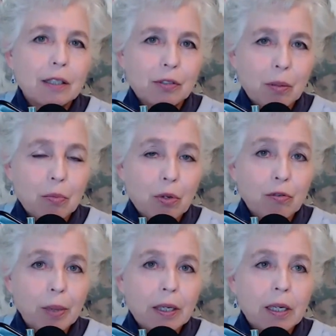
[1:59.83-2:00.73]
of some
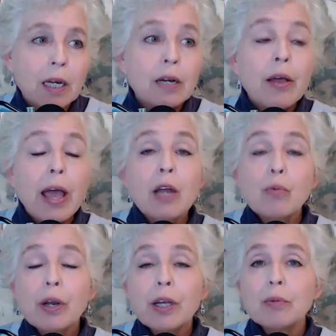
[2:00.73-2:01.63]
movement,
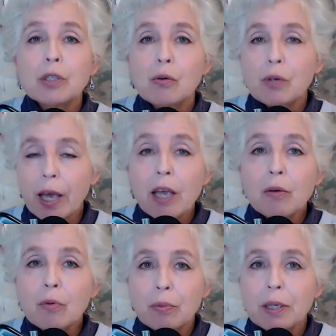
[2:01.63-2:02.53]
and where he was
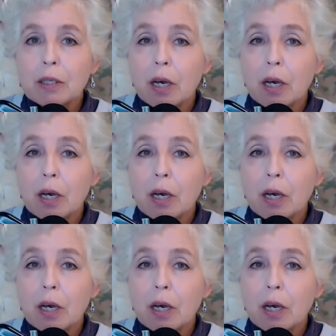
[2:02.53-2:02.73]
okay with me